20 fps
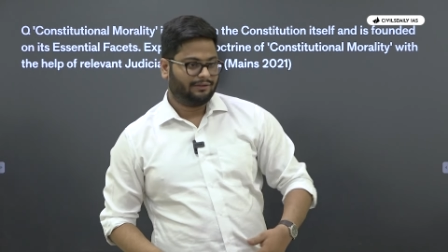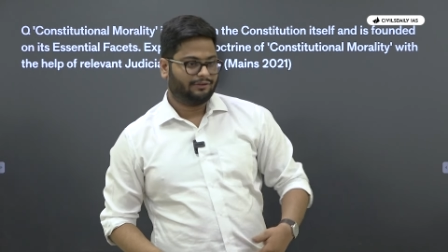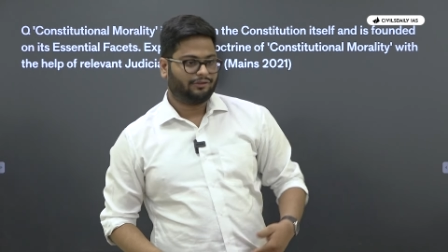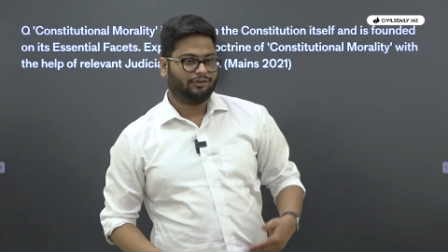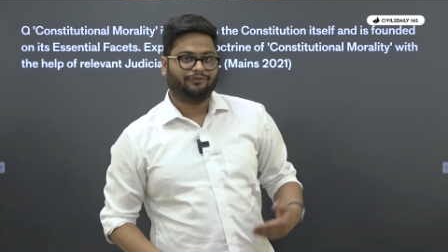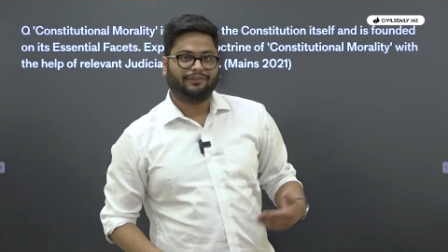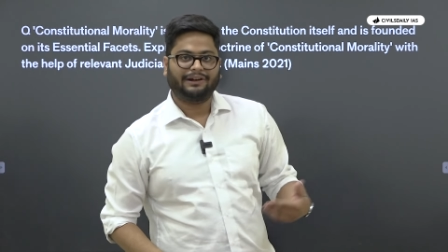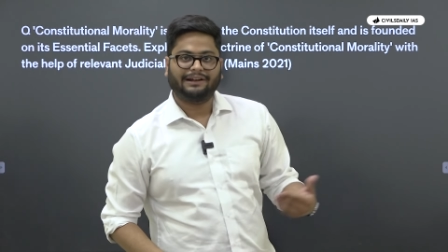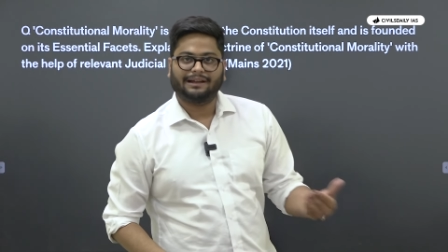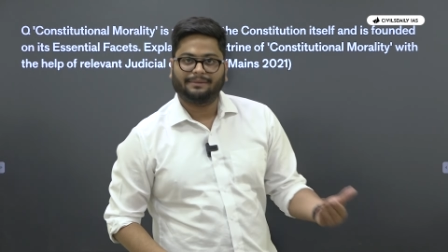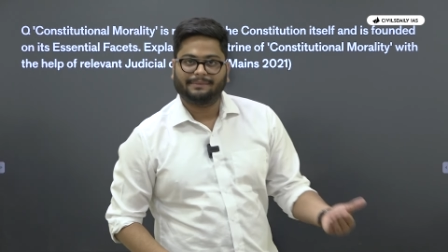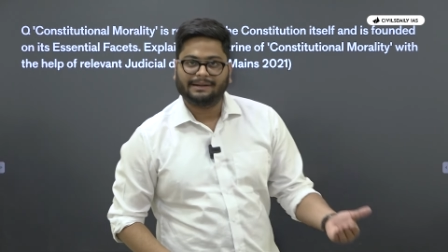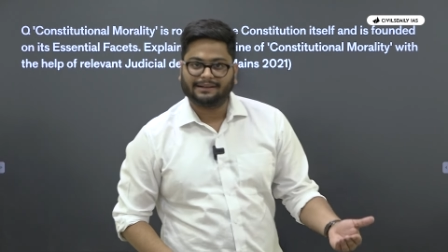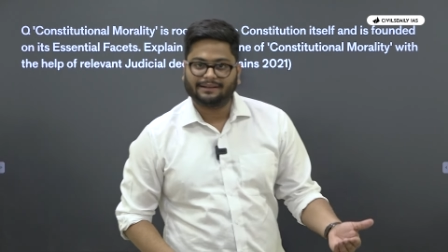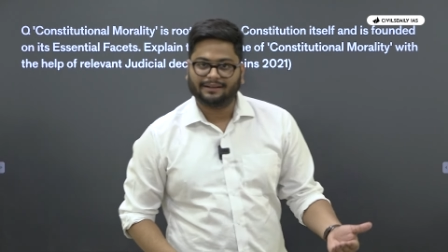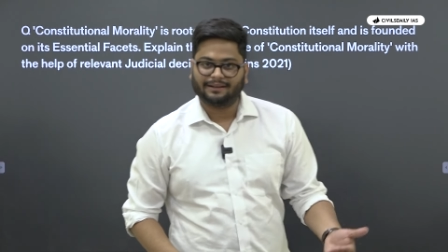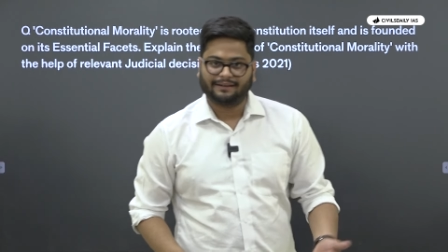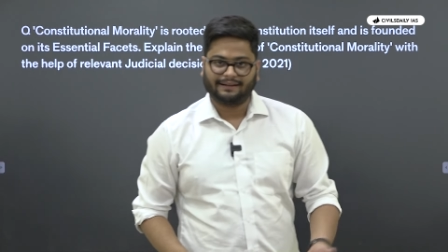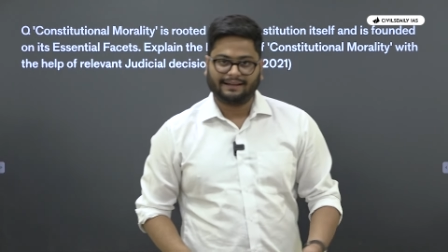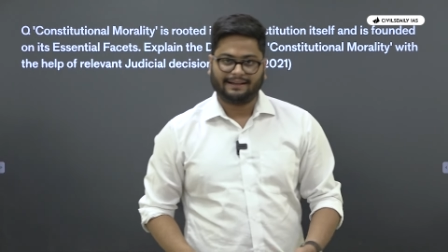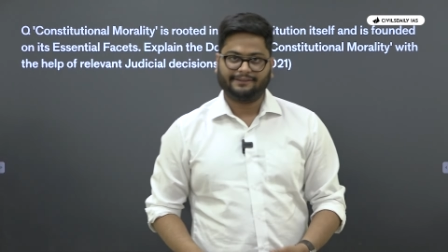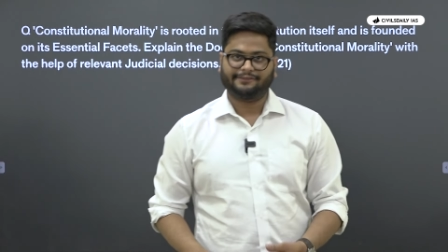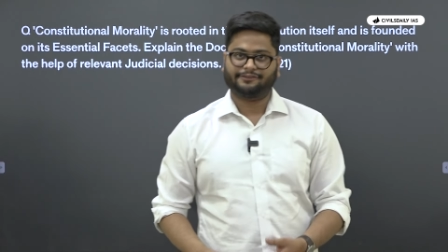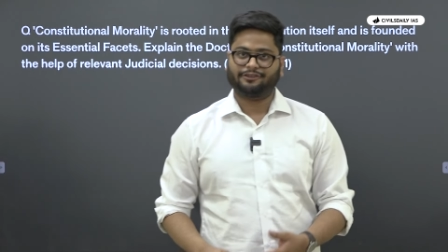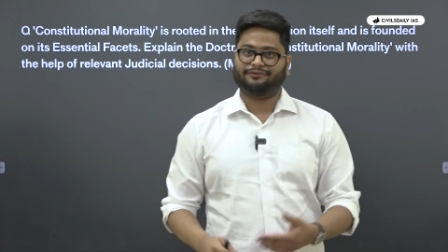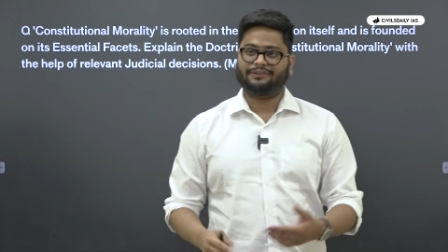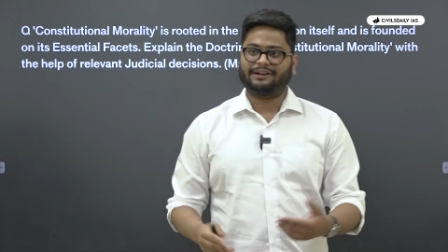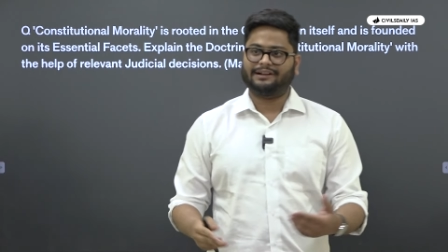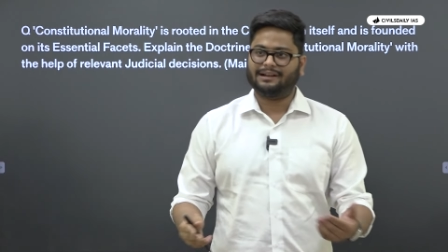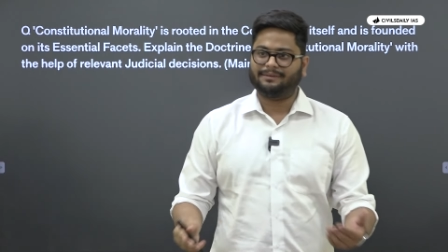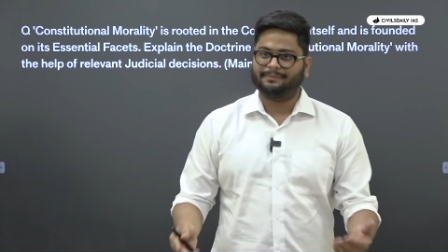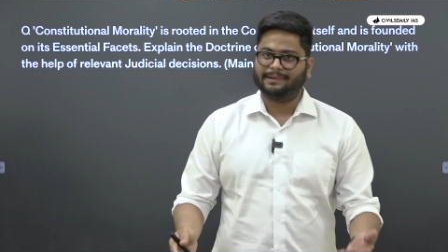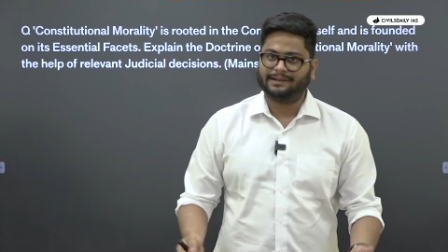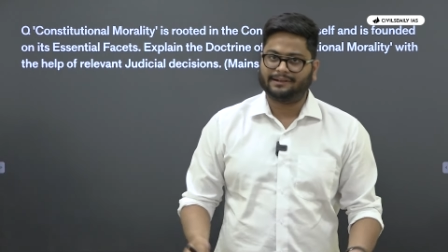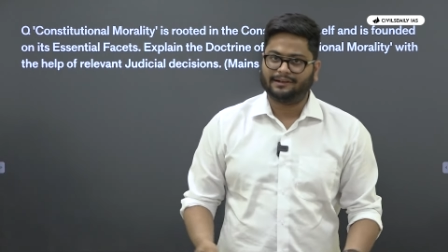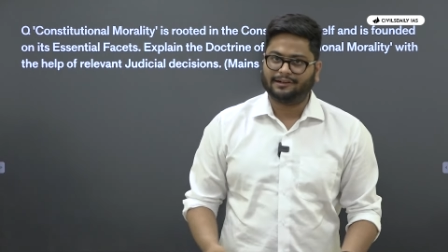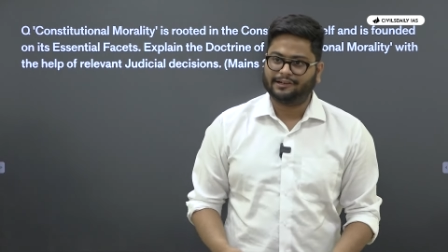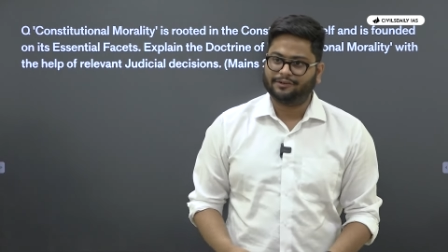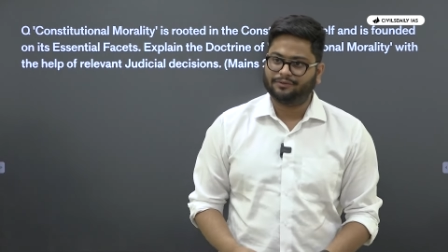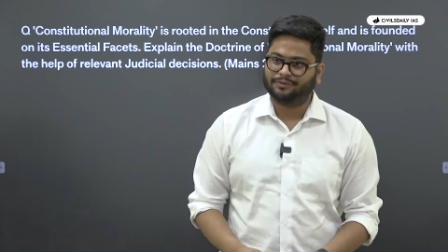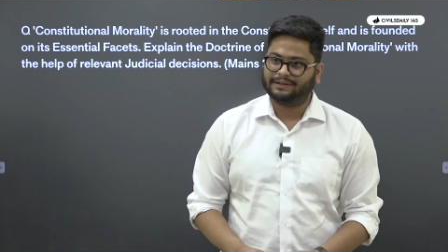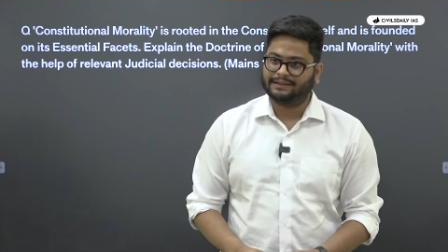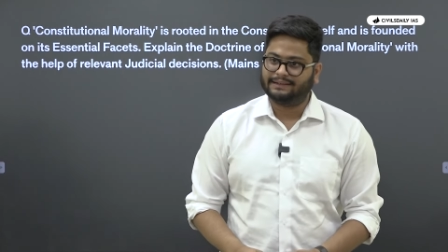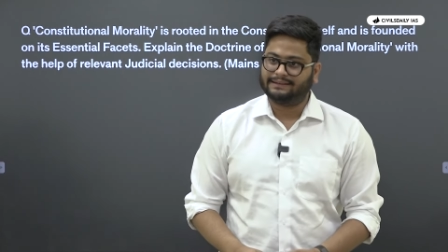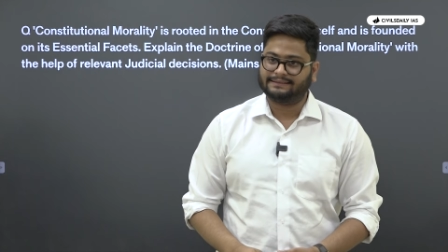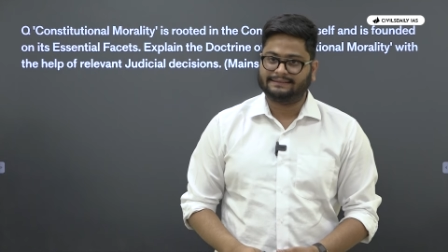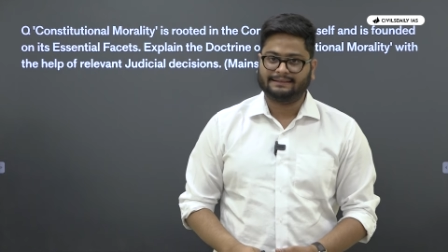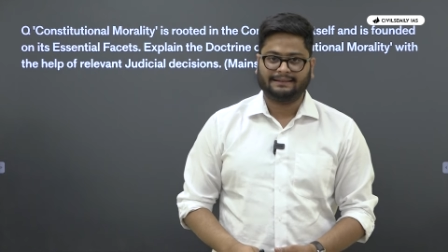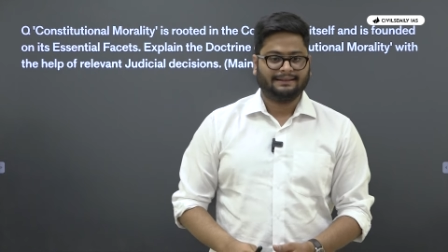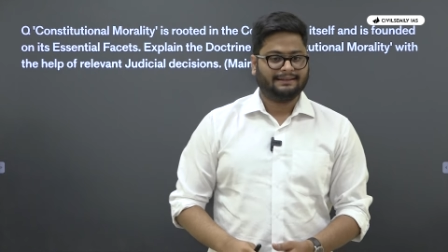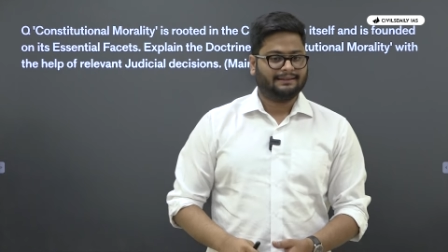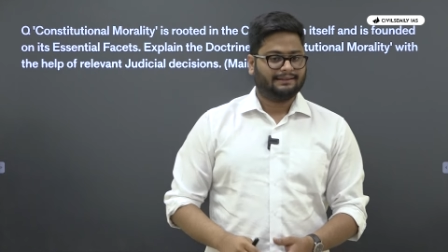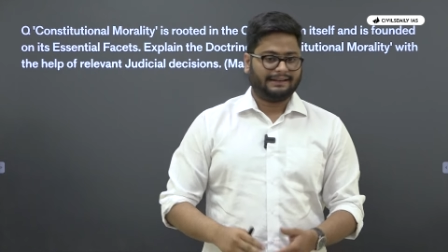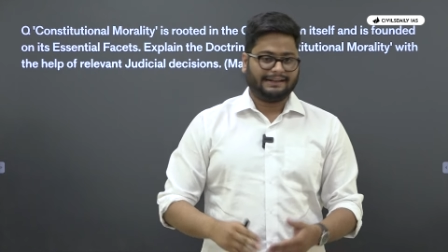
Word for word: through fundamental rights, through fundamental duties,